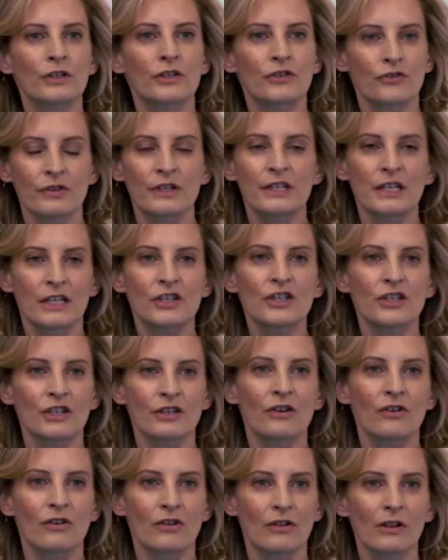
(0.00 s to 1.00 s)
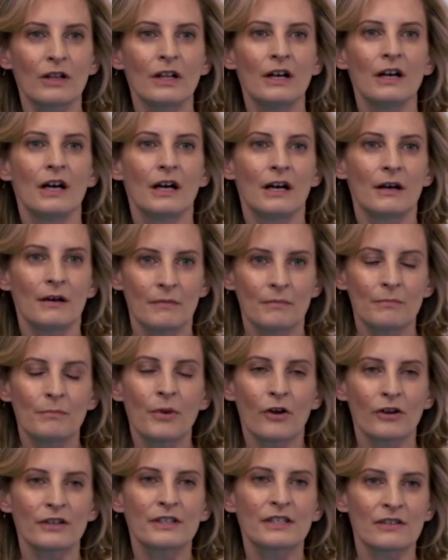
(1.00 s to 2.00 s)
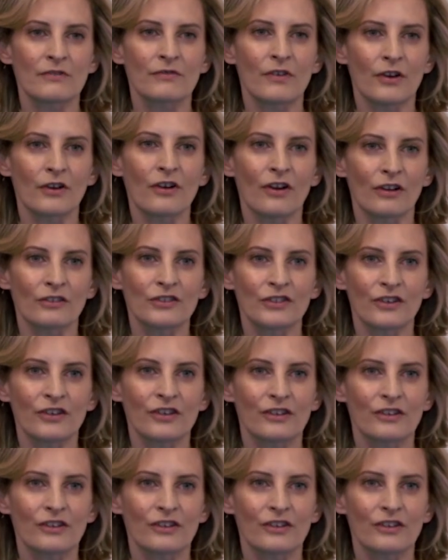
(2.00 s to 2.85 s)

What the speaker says: traditional parts of our culture.